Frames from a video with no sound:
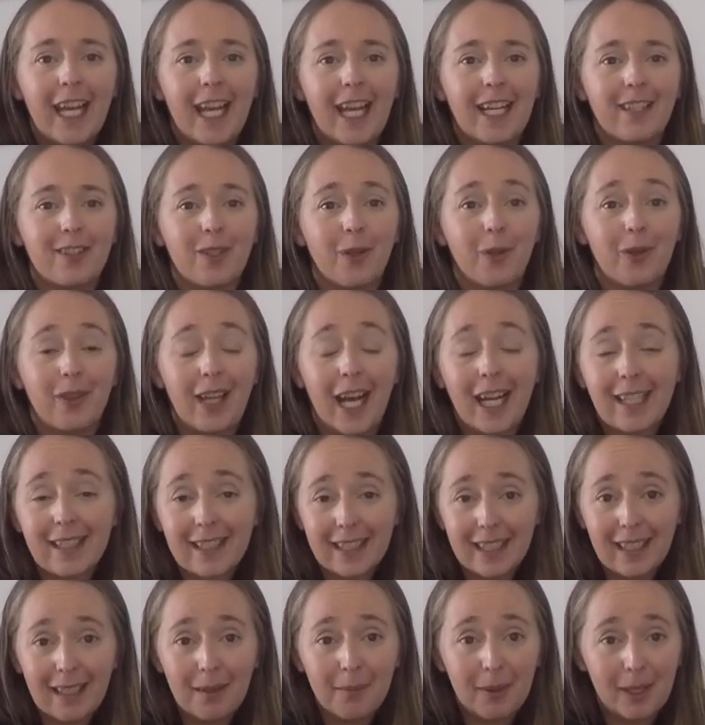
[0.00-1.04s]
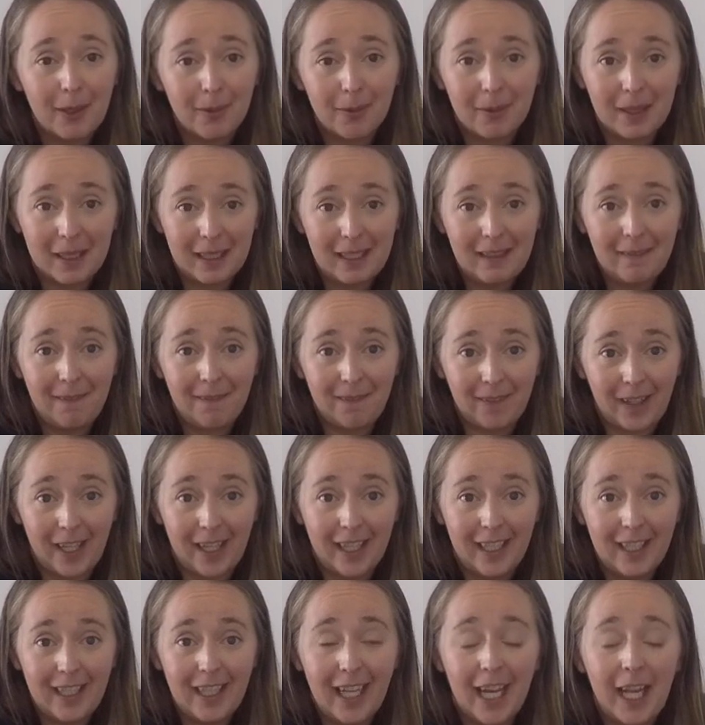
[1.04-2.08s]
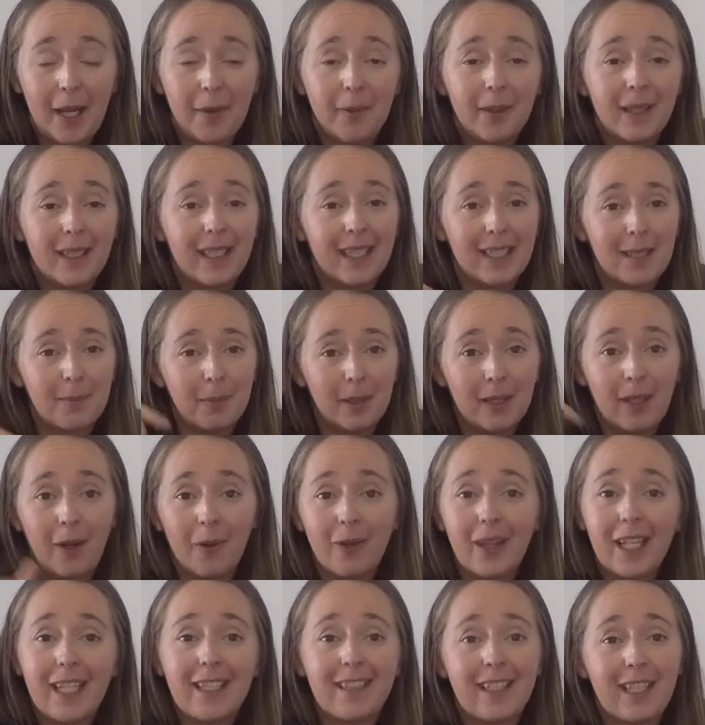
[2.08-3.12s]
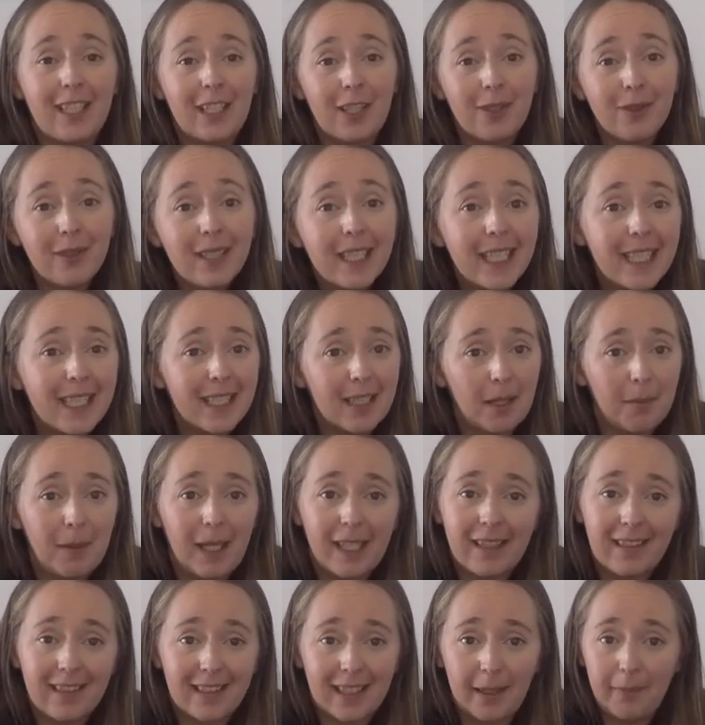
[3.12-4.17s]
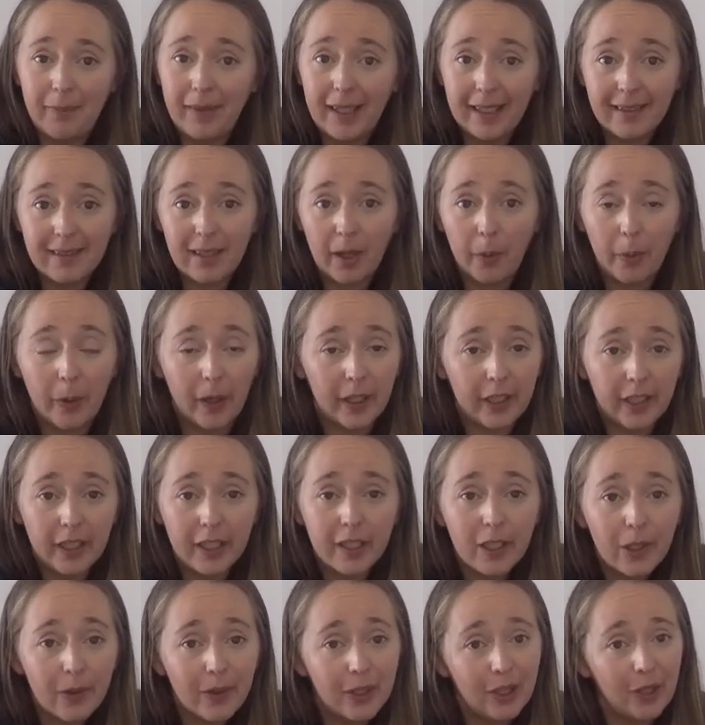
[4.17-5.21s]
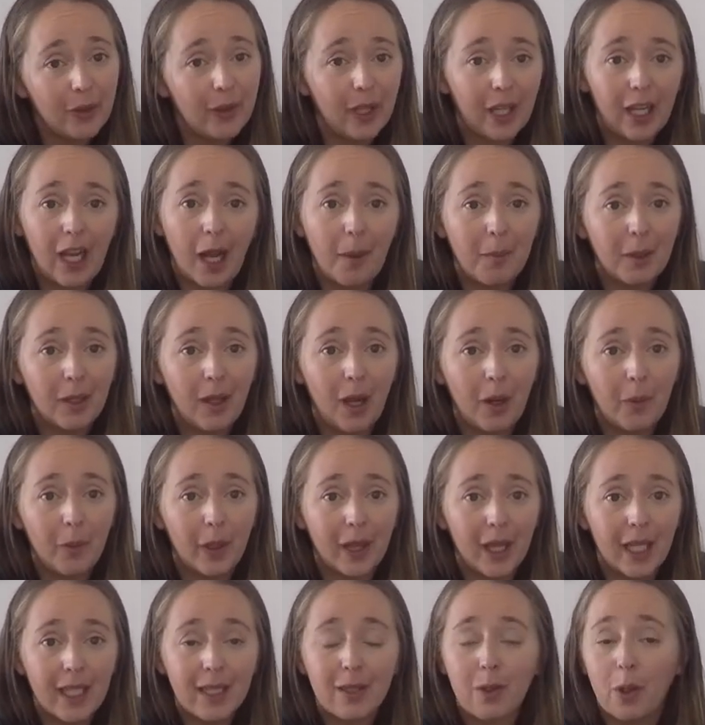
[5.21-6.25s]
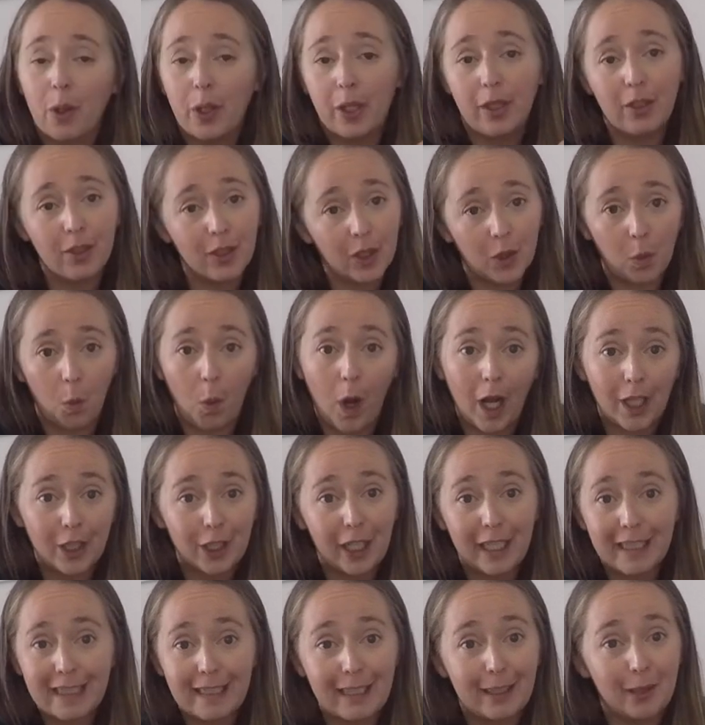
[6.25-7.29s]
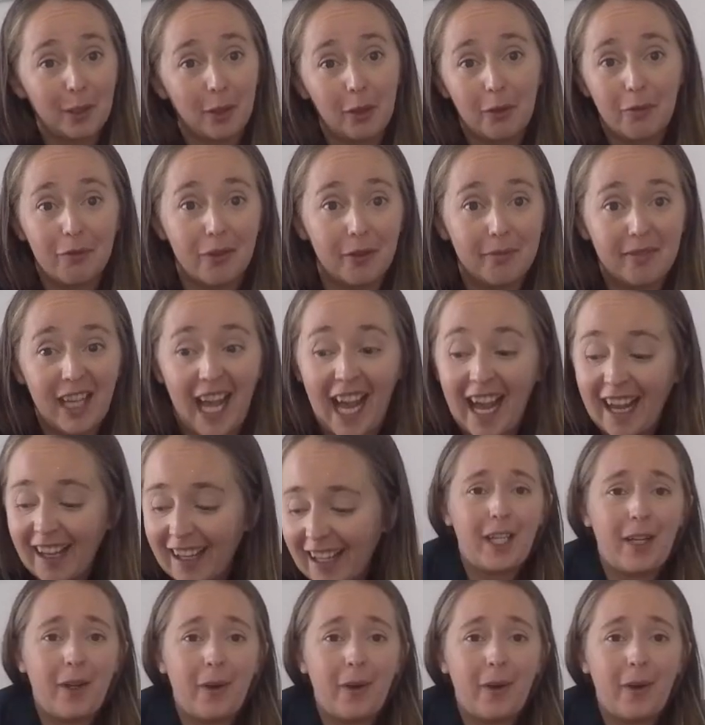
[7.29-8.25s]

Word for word: And so that's going to be really fun. I will list below things that you need to make the same things that we're going to do, and you can come along with us, or you can just watch us and learn from that.